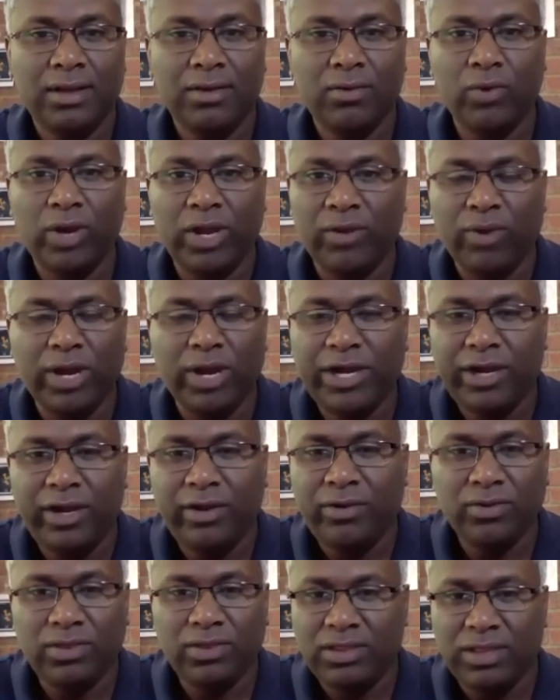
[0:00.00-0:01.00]
Why did
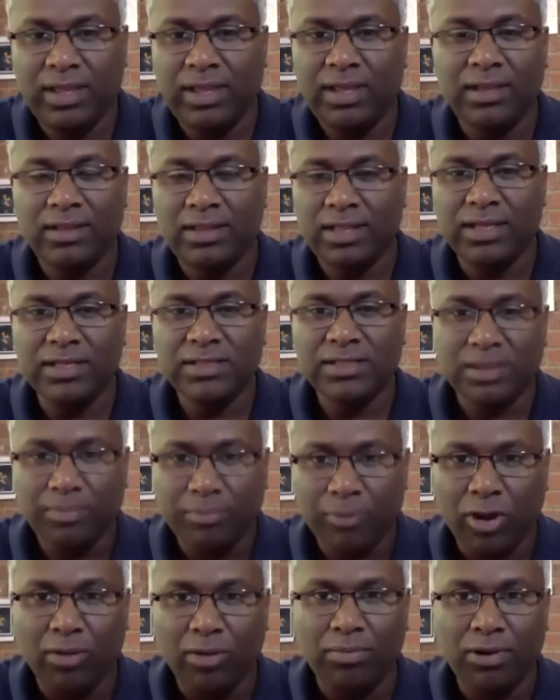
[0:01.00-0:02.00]
you think there is a
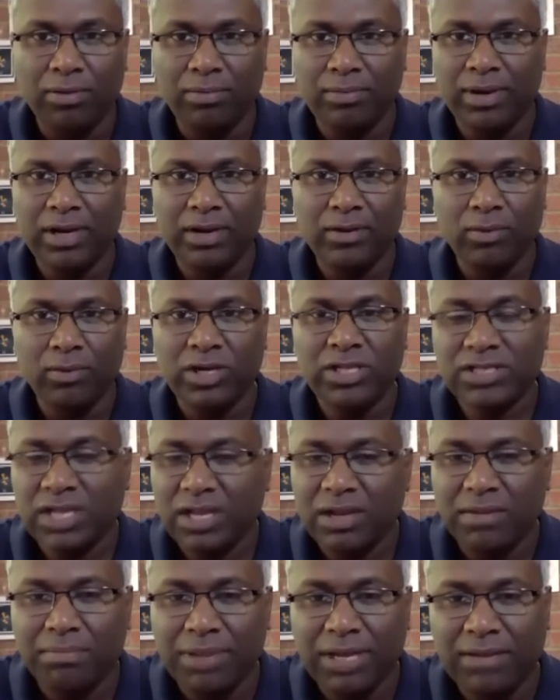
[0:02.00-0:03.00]
problem, and what is a
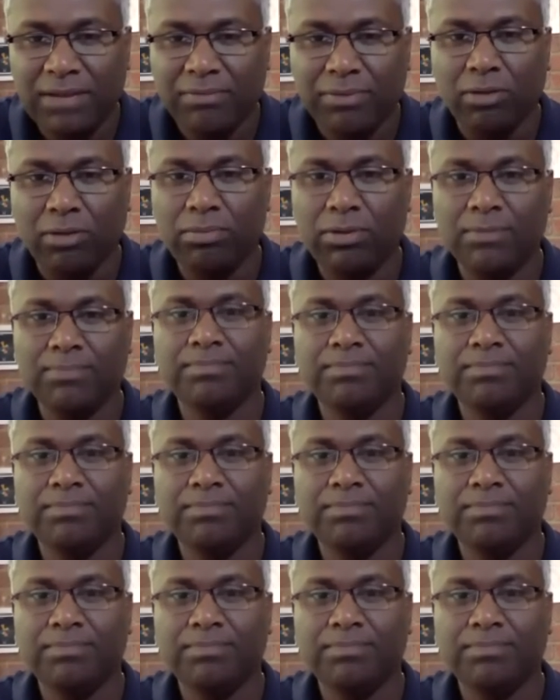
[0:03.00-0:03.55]
compelling problem?